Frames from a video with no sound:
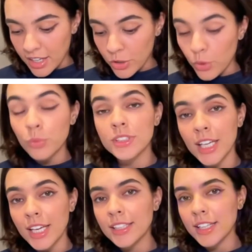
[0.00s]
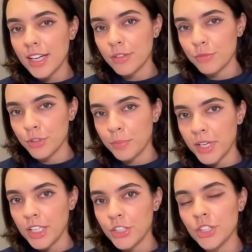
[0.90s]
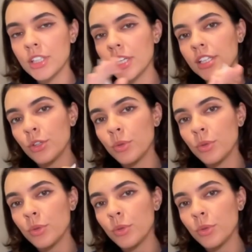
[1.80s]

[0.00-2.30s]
contain that information and you